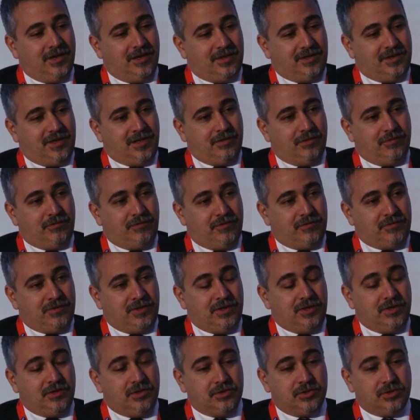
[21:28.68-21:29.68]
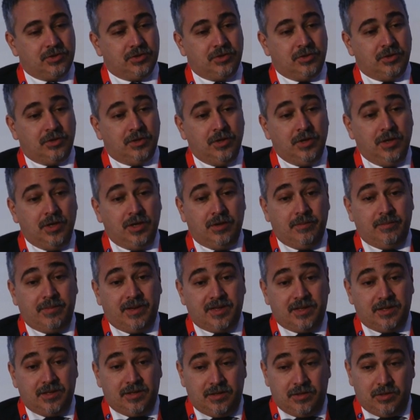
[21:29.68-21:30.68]
10 or 15 years ago.
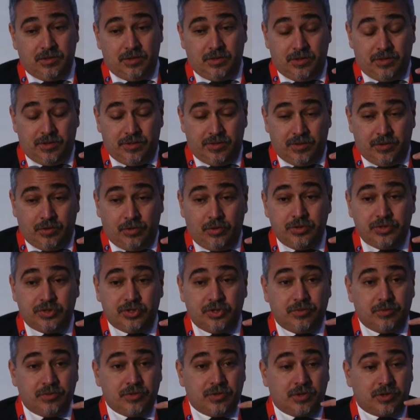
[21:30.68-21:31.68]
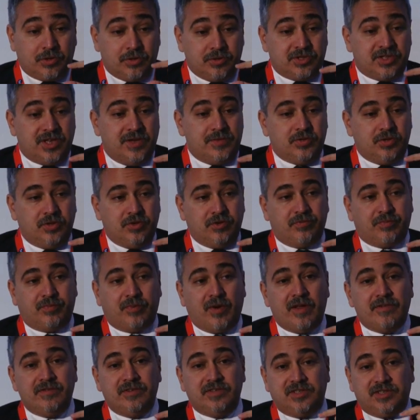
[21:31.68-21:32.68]
But also, the conception of
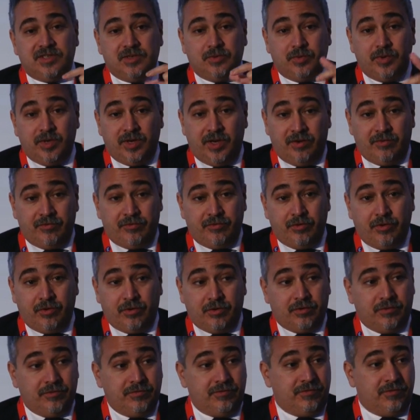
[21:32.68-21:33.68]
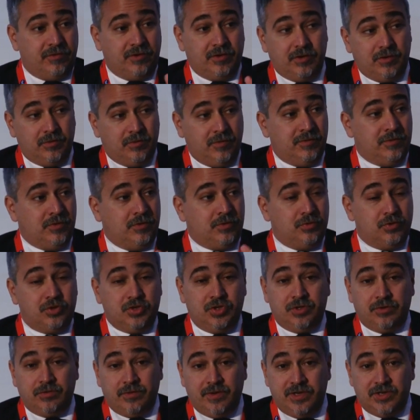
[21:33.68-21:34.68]
privacy will evolve with the new
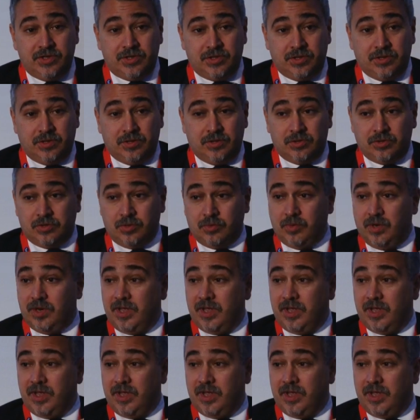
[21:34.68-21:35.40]
generation. So we'll